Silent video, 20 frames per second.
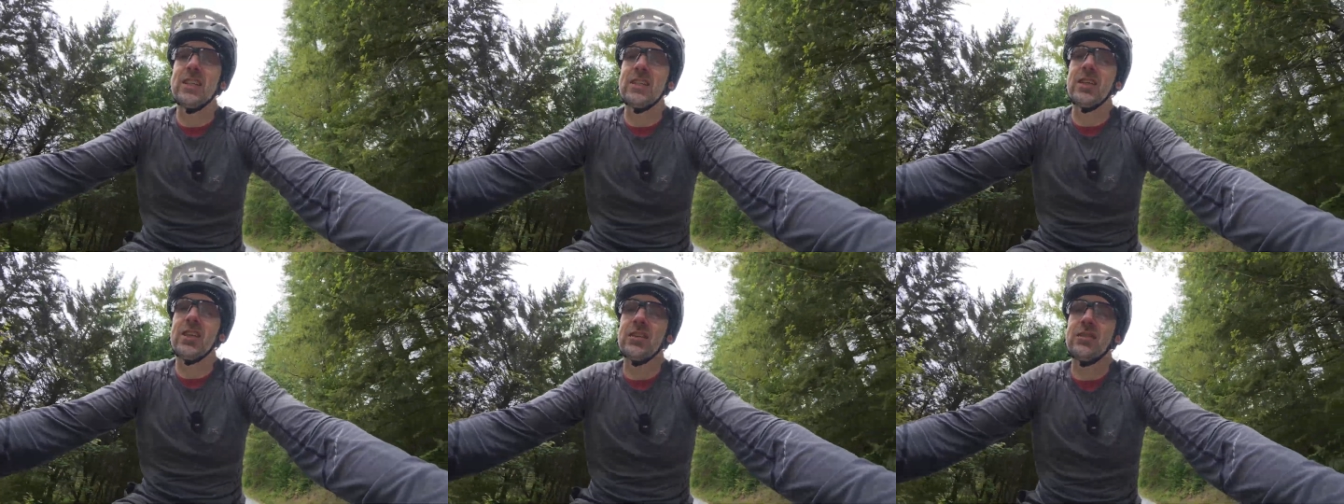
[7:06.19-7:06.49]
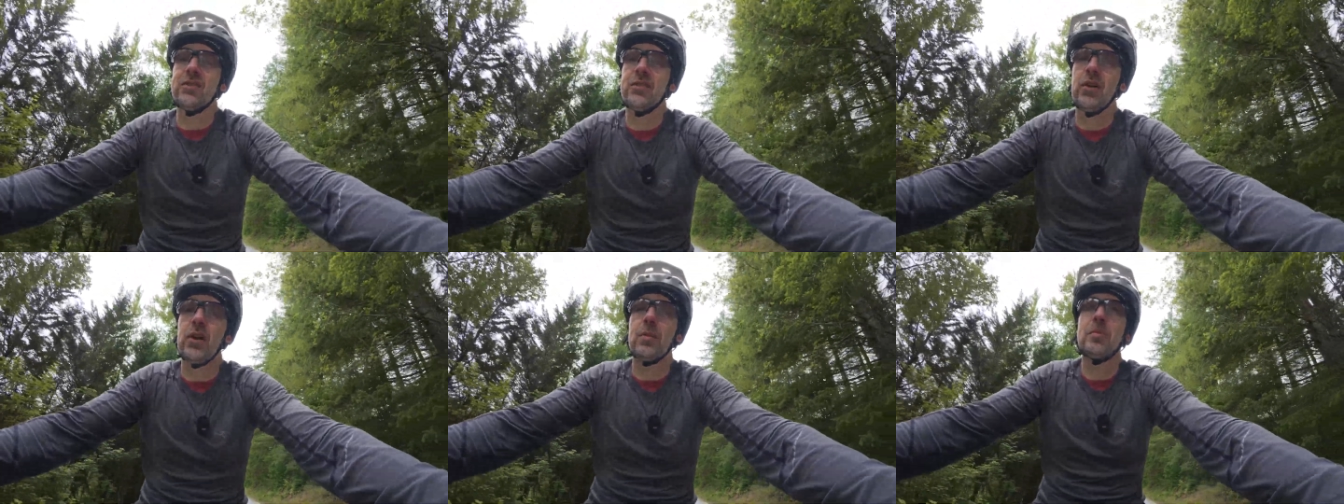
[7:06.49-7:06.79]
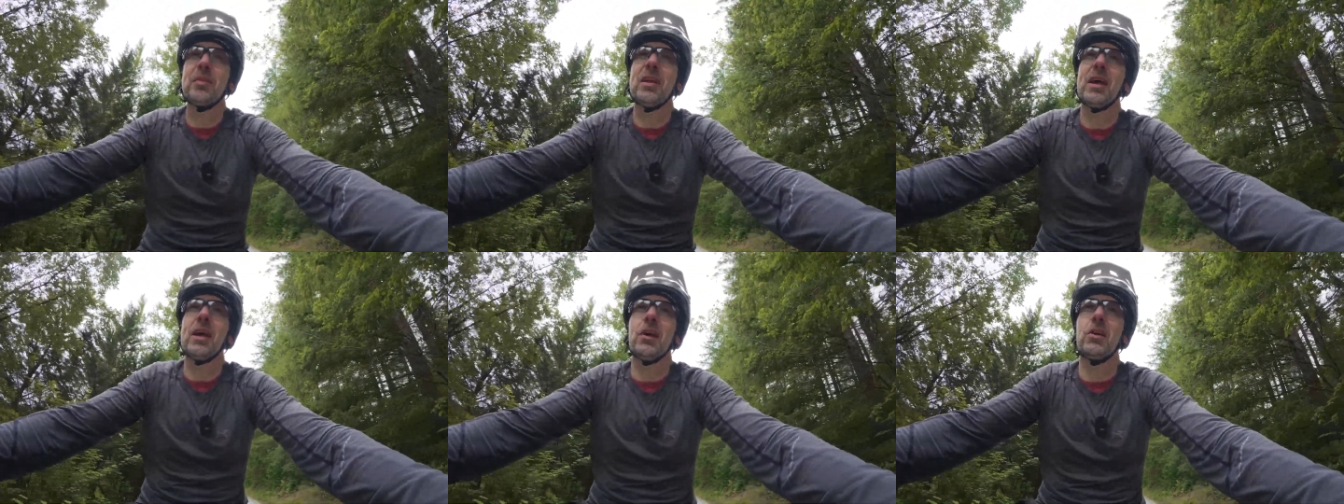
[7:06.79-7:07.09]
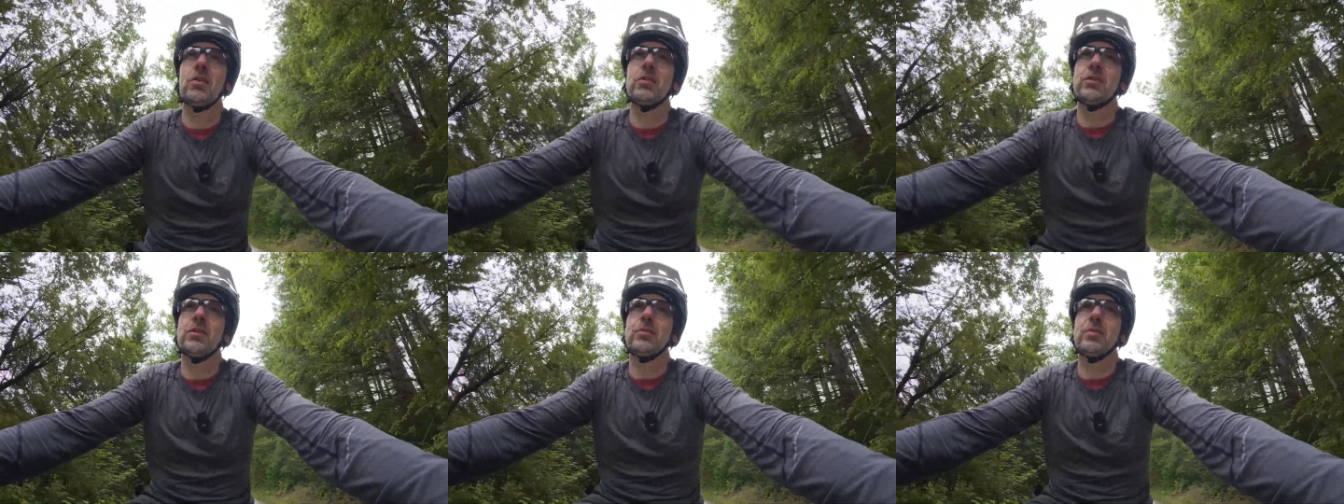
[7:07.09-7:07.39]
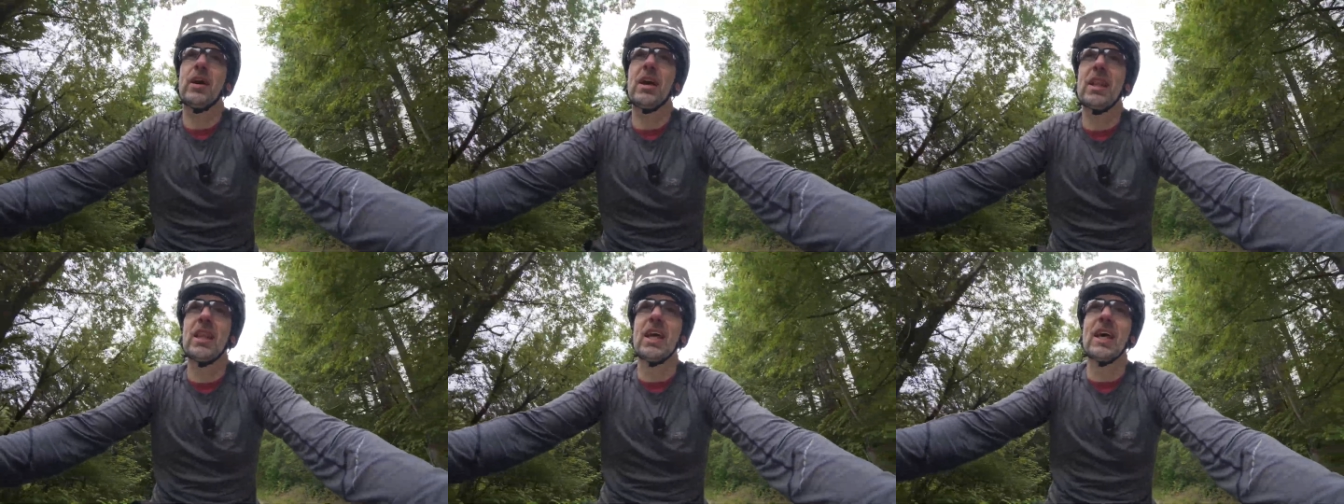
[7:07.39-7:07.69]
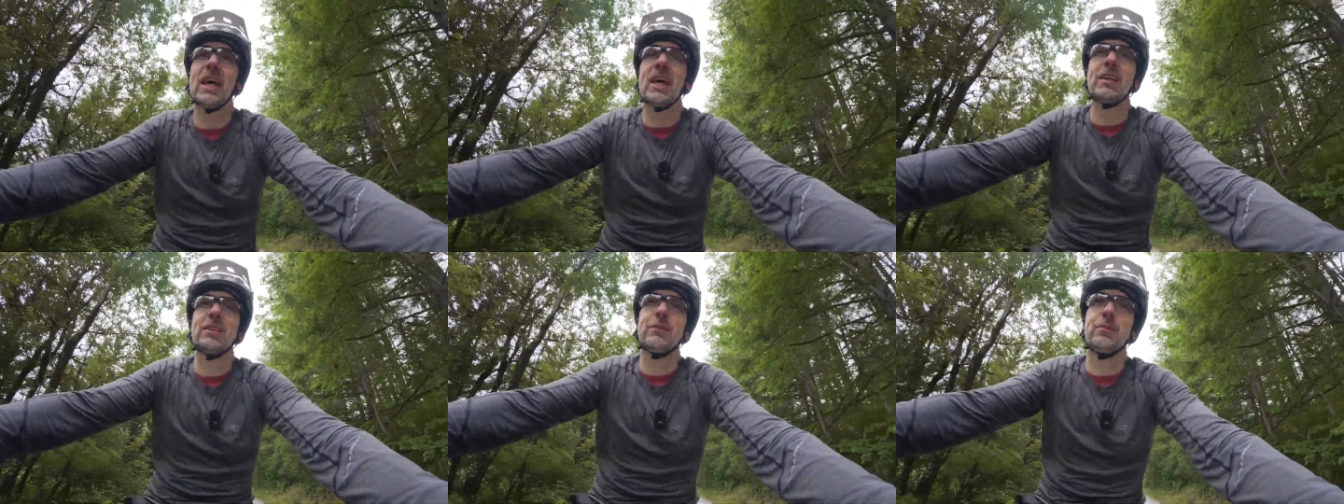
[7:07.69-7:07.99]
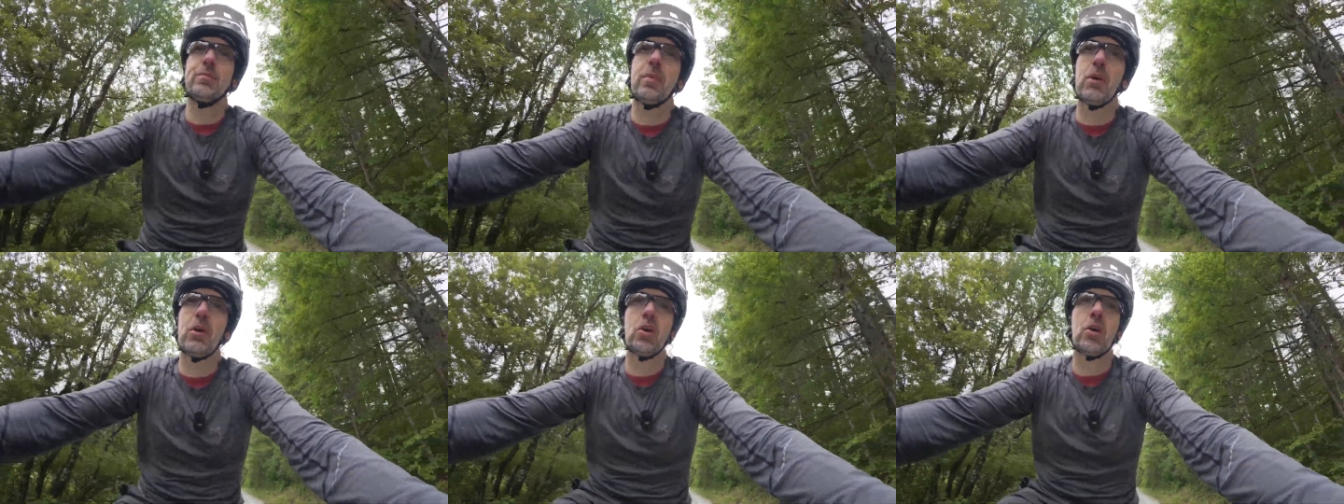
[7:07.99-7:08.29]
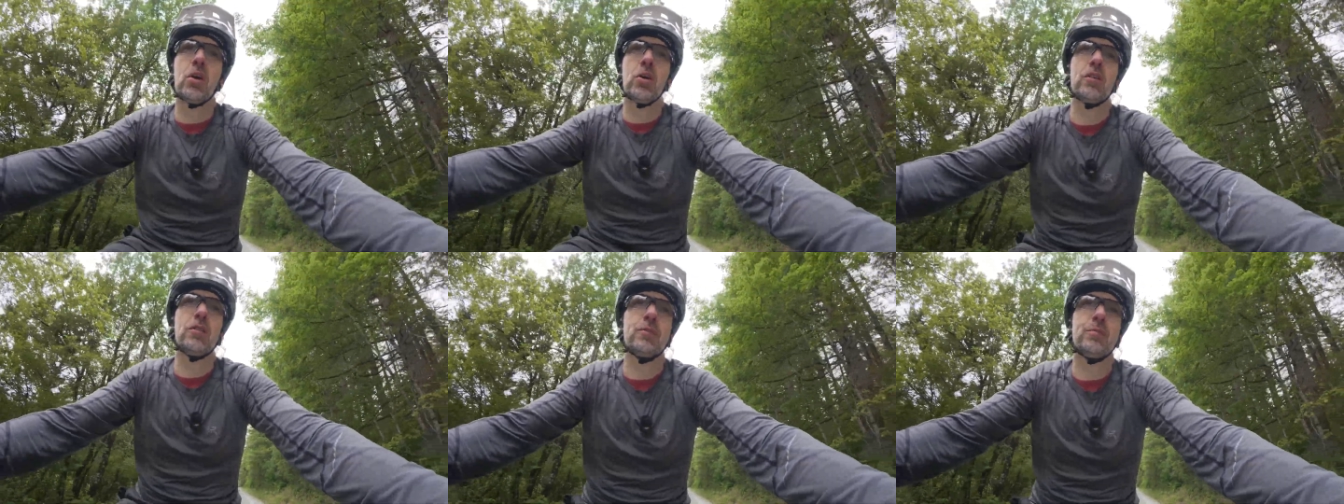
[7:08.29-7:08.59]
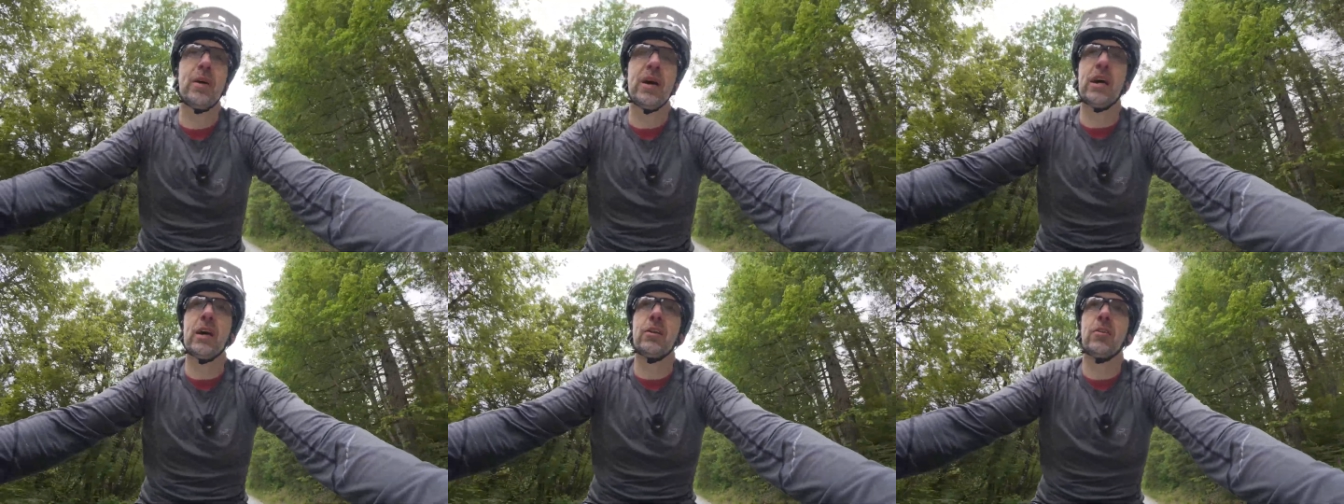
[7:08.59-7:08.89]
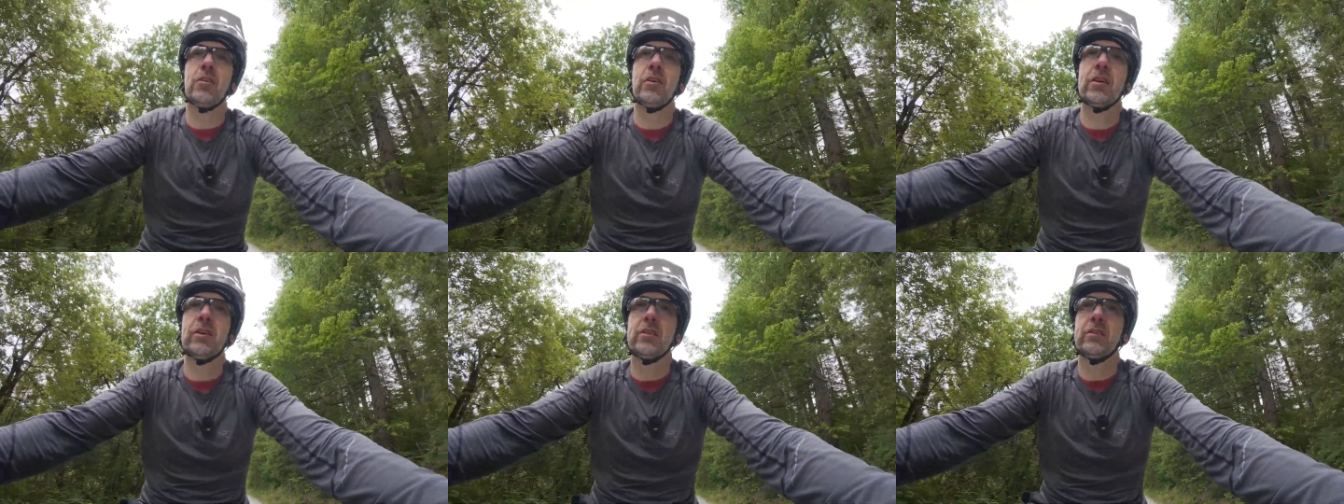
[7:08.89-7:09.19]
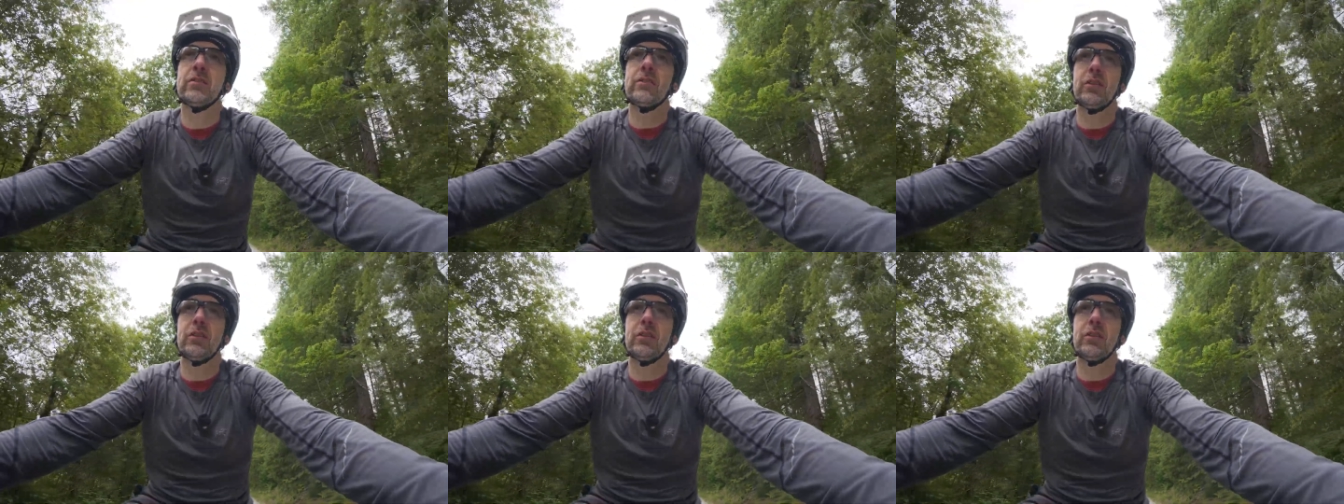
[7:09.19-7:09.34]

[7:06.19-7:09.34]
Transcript: just dropped down to my last bar of battery.